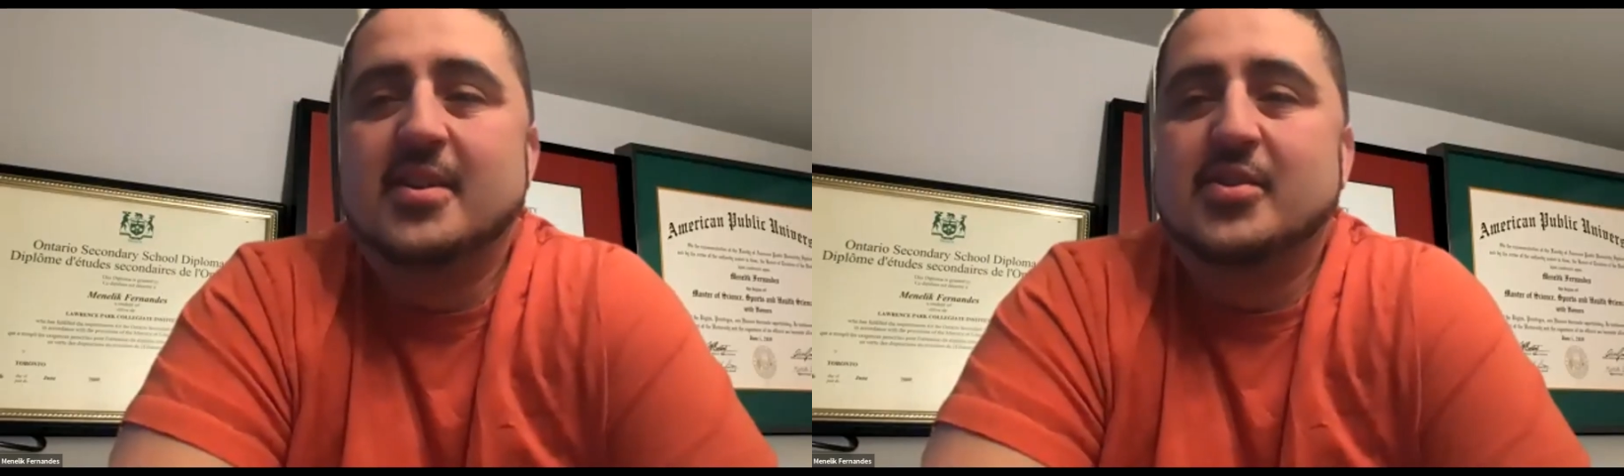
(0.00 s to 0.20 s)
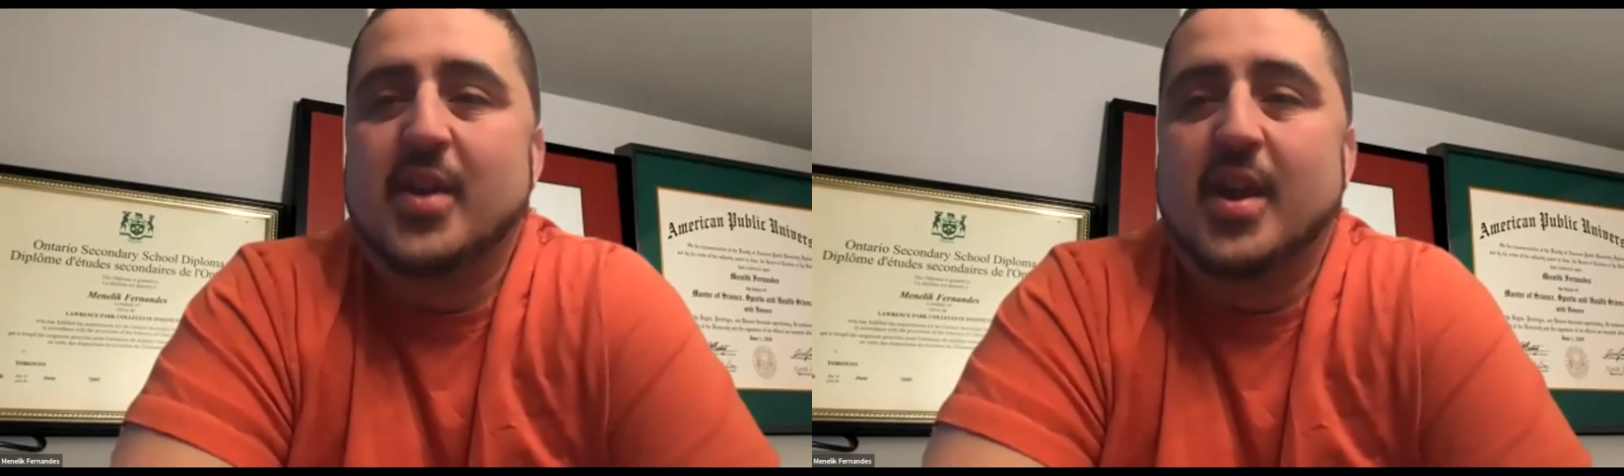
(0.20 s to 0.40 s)

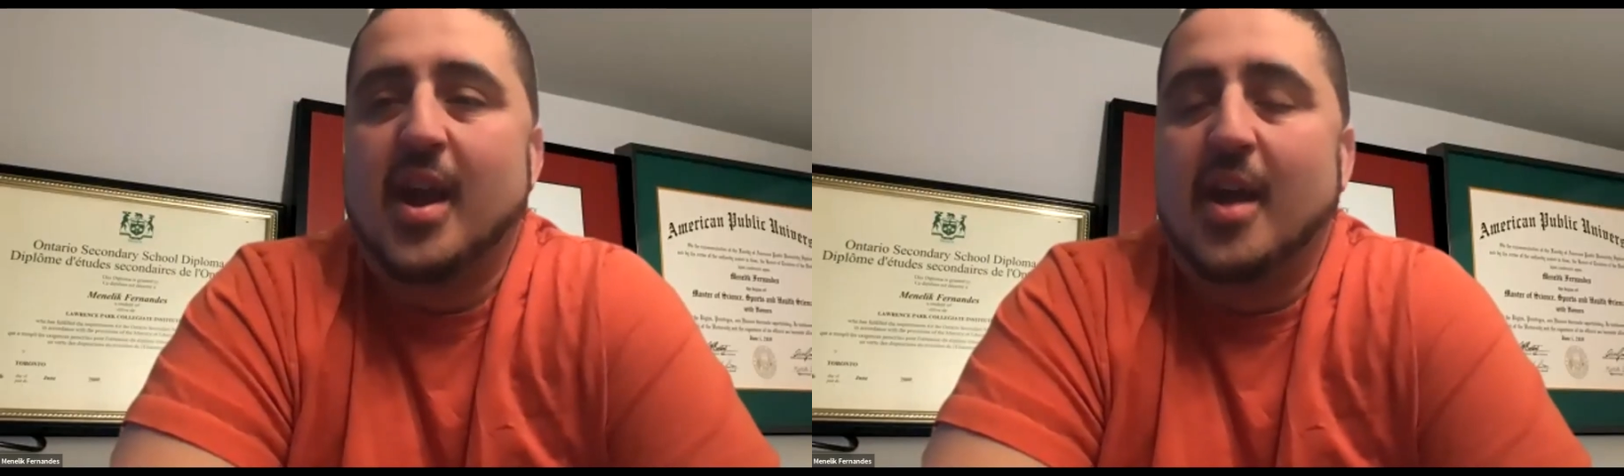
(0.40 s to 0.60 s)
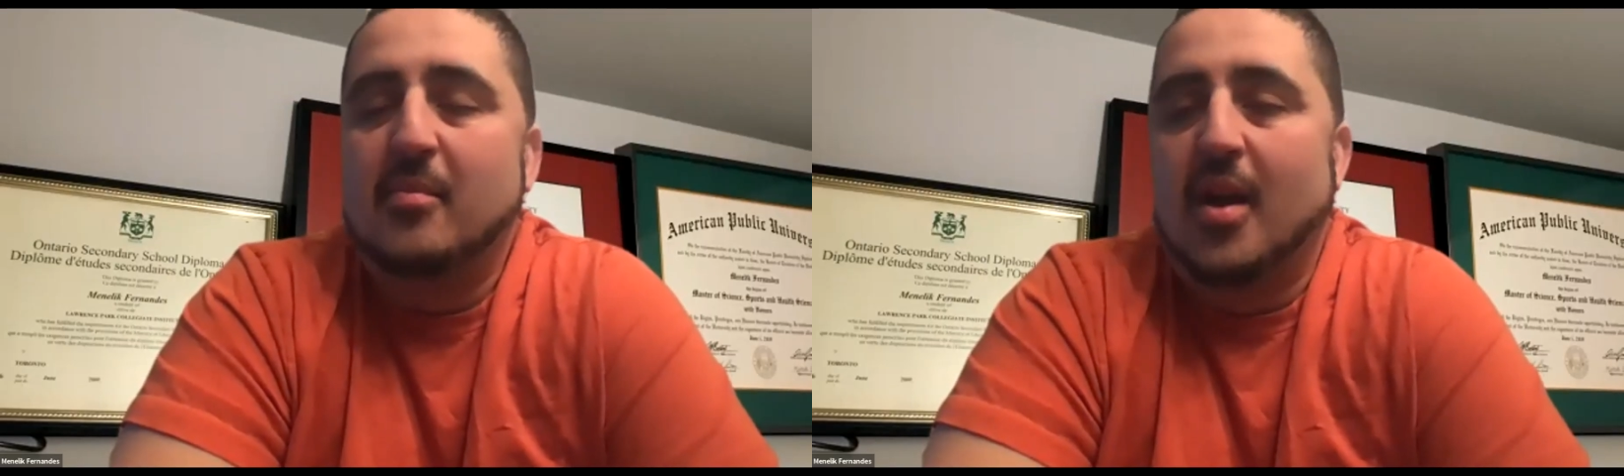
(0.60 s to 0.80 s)
Trey,
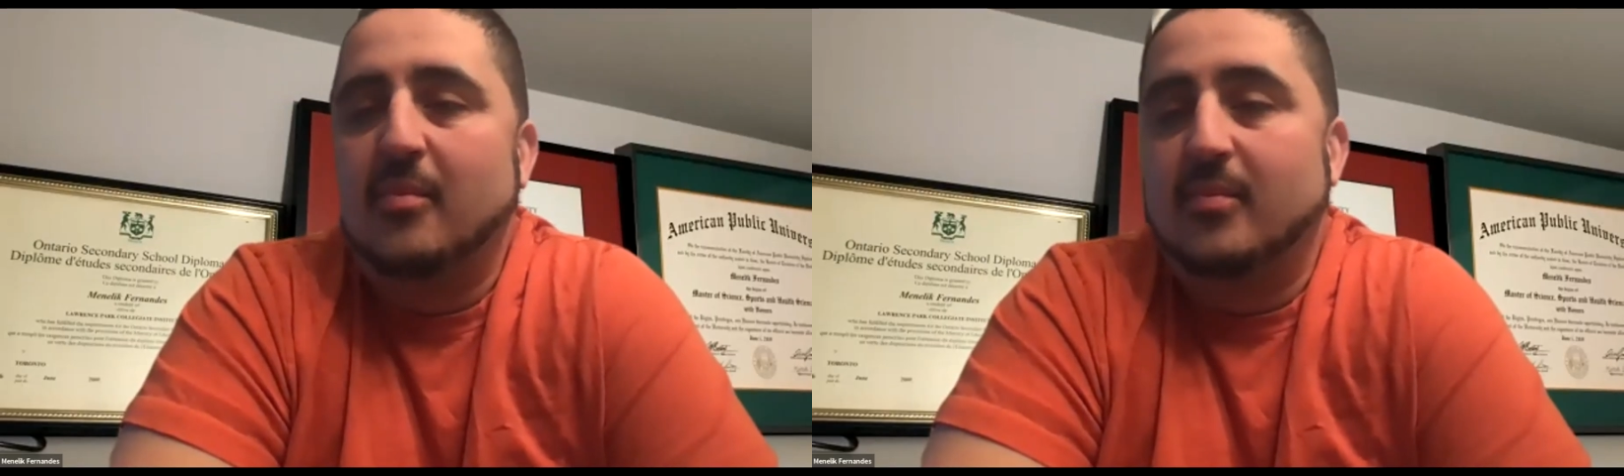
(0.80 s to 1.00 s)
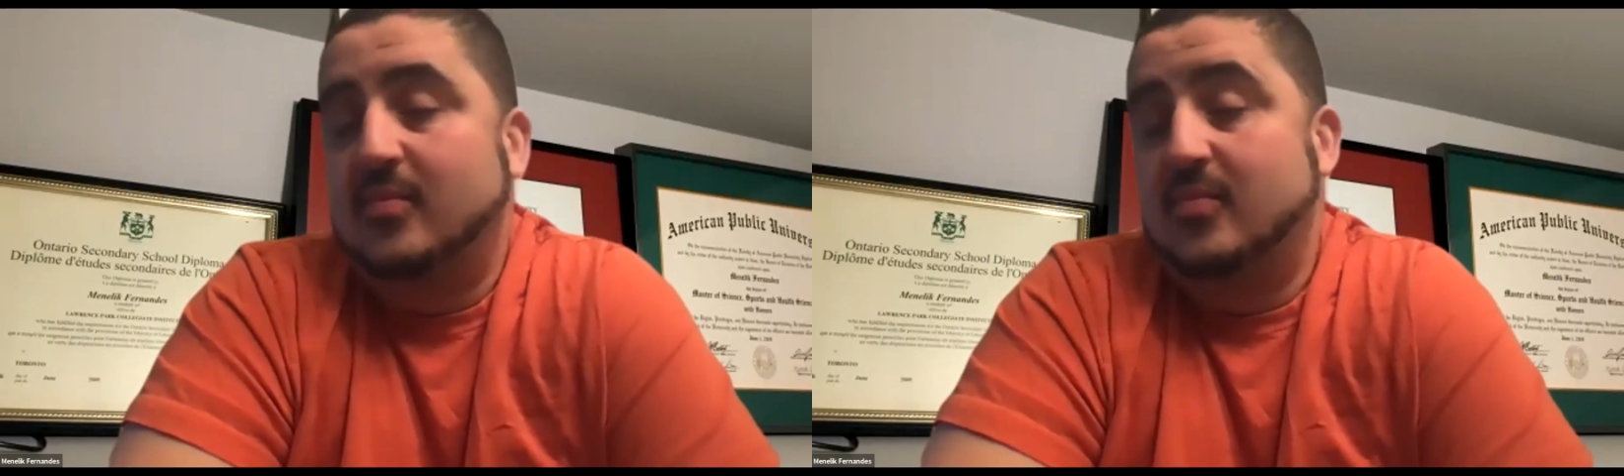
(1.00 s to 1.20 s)

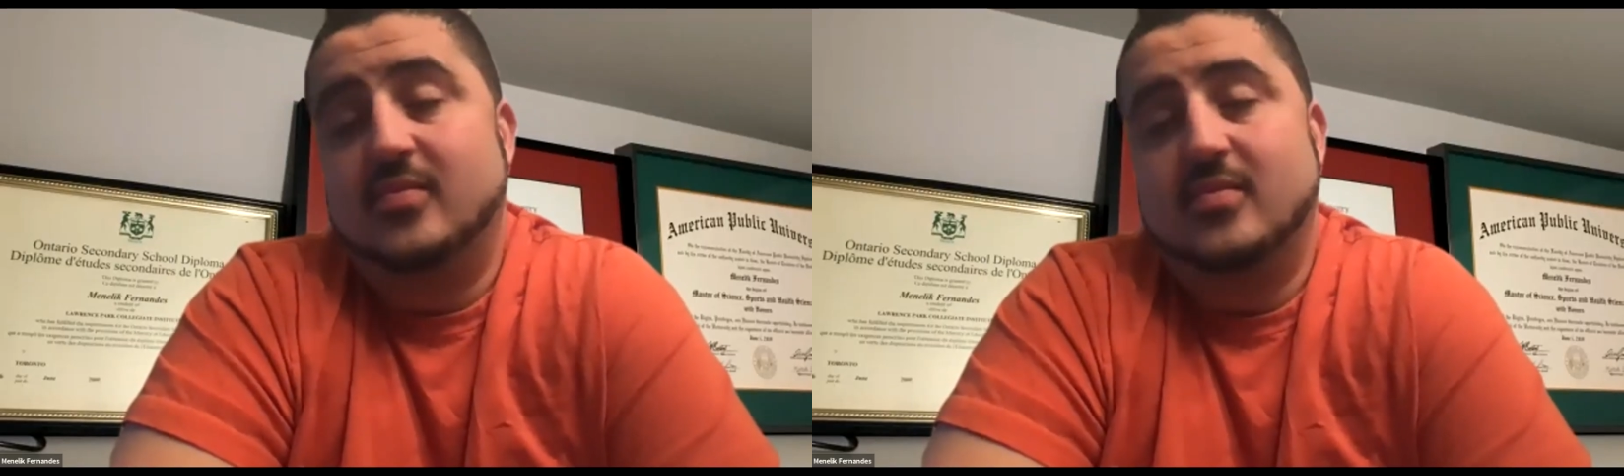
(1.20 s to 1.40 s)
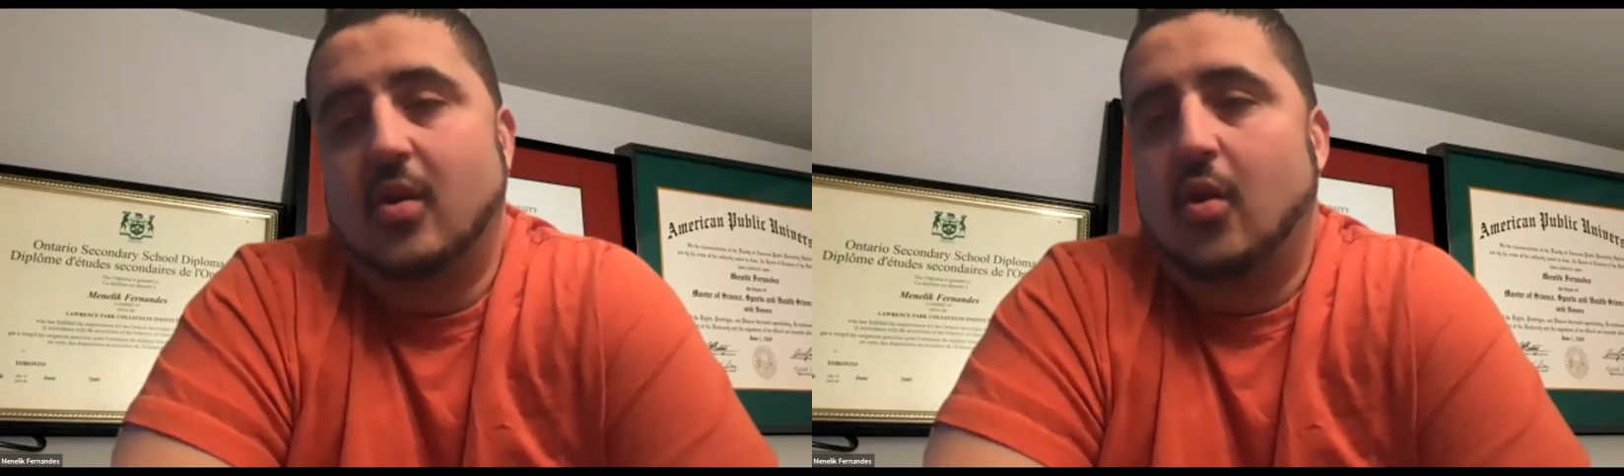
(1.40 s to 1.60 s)
I'm
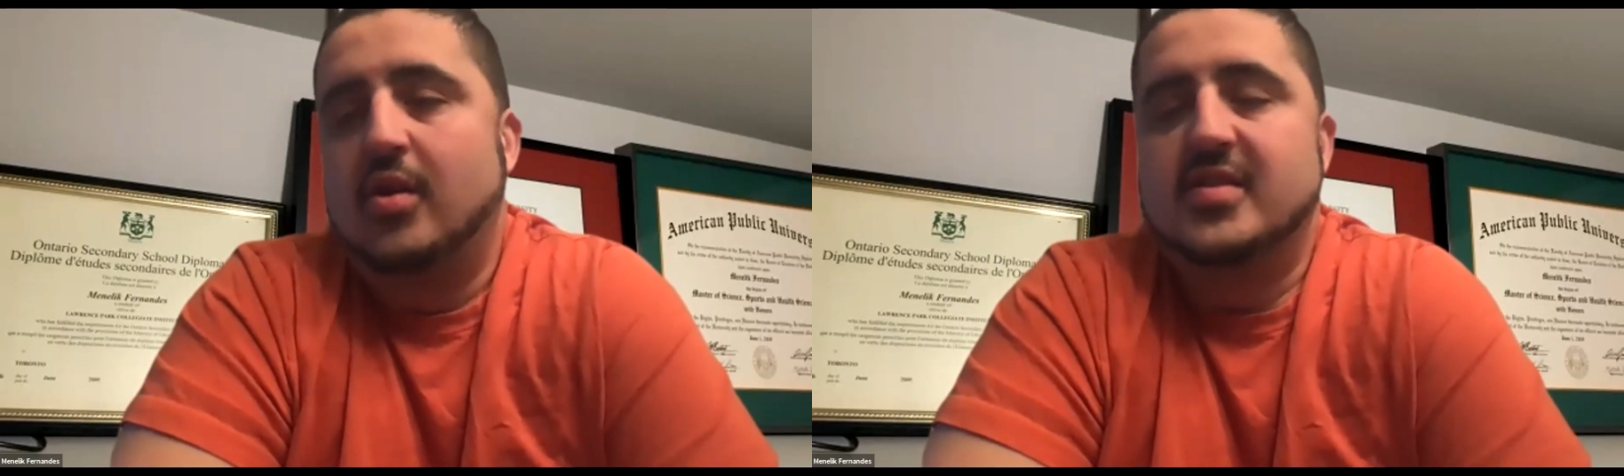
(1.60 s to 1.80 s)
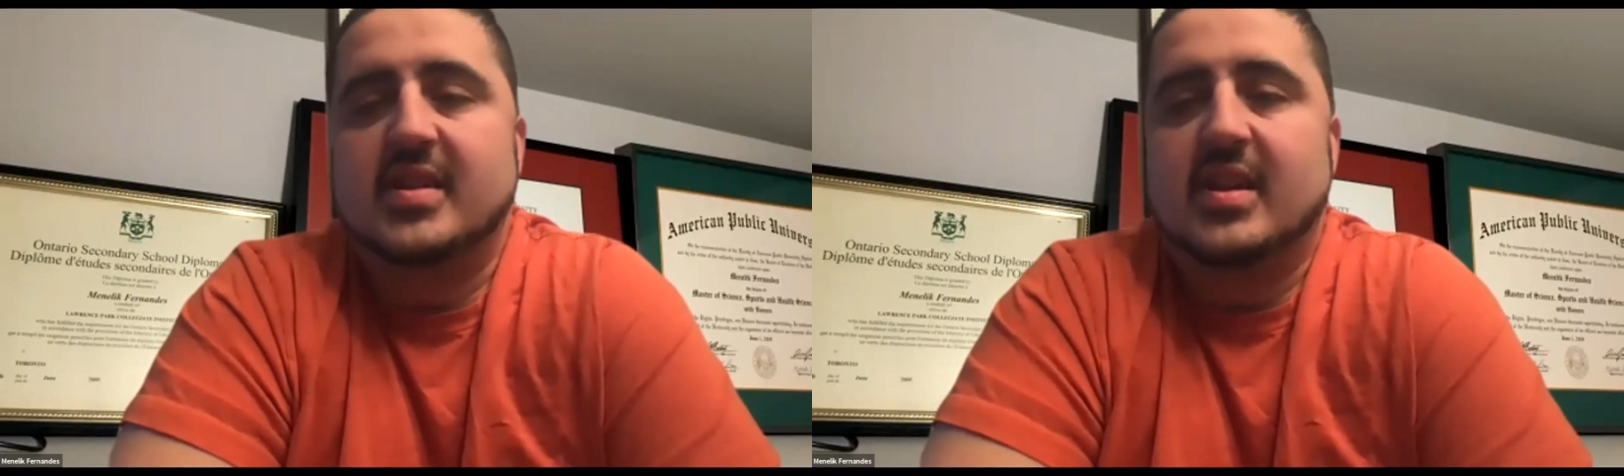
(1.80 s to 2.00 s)

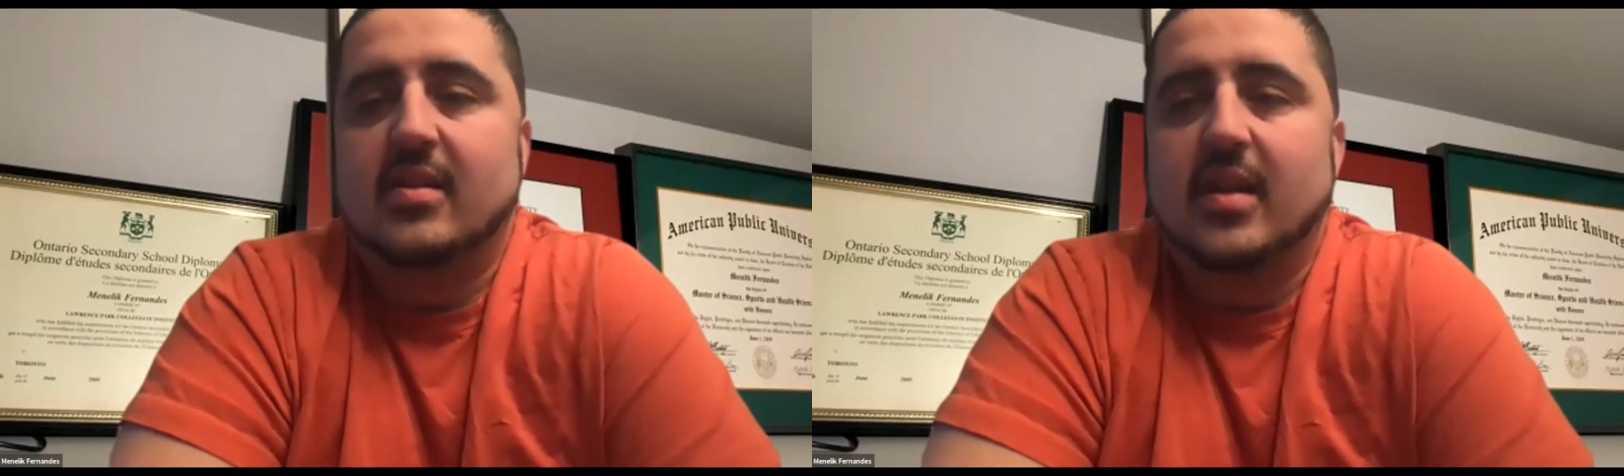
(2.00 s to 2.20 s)
honestly,